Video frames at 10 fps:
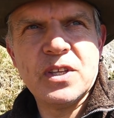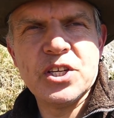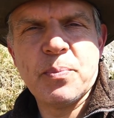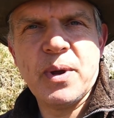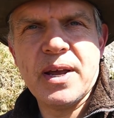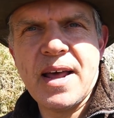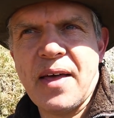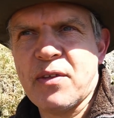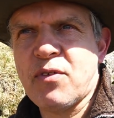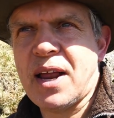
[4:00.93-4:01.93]
disappear
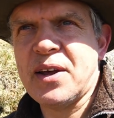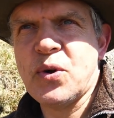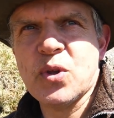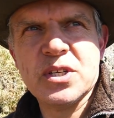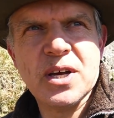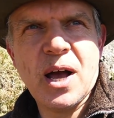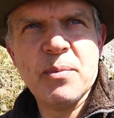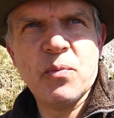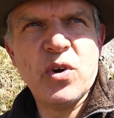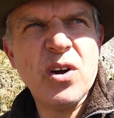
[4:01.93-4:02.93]
down the valley all the
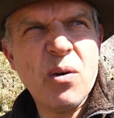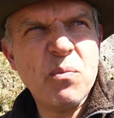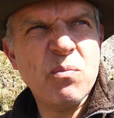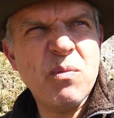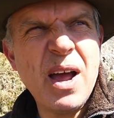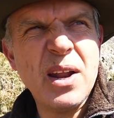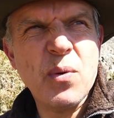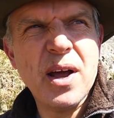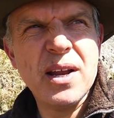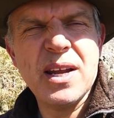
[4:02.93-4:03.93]
time, and we're not
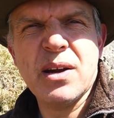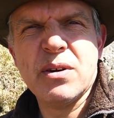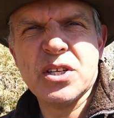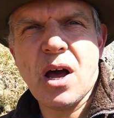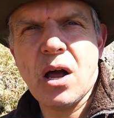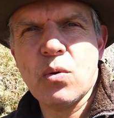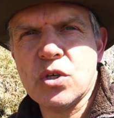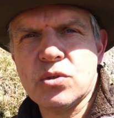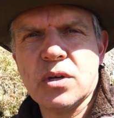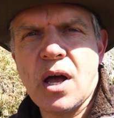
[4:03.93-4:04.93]
anywhere near as high
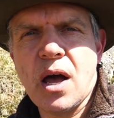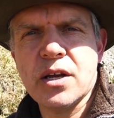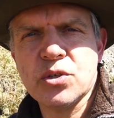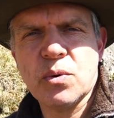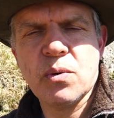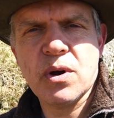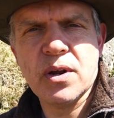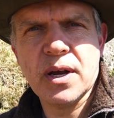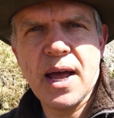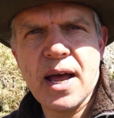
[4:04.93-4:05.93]
as we were going
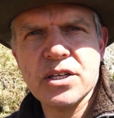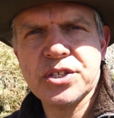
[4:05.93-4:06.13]
to get.